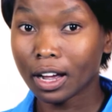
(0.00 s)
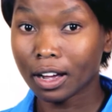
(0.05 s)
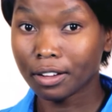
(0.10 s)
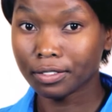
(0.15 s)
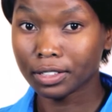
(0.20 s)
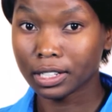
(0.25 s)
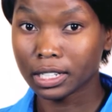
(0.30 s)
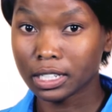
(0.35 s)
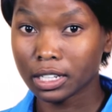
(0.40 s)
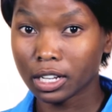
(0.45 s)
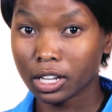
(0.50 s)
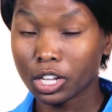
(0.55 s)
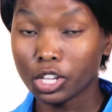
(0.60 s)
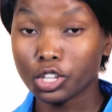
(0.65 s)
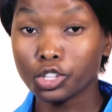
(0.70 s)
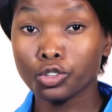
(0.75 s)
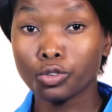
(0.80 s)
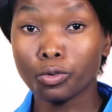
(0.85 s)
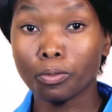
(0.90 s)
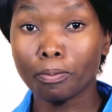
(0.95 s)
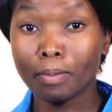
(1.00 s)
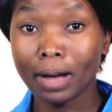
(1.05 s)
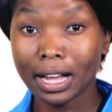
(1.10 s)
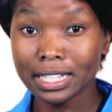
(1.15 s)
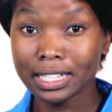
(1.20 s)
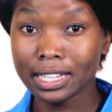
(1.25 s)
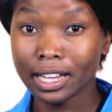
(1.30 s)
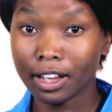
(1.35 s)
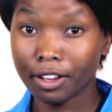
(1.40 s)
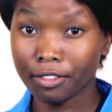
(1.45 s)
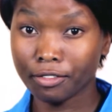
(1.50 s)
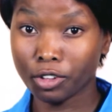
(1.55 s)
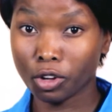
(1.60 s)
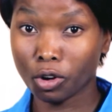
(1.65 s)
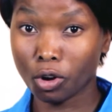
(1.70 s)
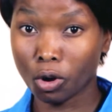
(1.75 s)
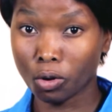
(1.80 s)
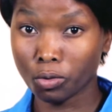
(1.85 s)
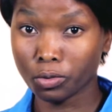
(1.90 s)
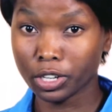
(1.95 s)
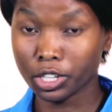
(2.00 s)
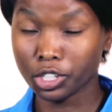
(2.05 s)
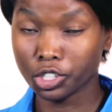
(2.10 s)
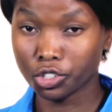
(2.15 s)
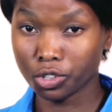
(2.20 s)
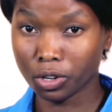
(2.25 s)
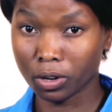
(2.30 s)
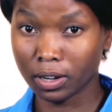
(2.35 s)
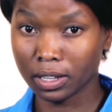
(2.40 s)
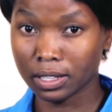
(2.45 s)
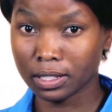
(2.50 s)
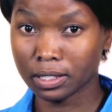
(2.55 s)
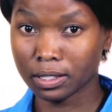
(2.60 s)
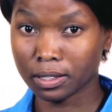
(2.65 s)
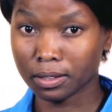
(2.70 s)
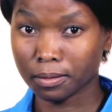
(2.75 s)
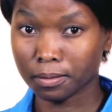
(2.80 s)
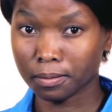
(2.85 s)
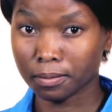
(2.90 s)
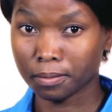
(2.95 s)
covered. You must have your own insurance.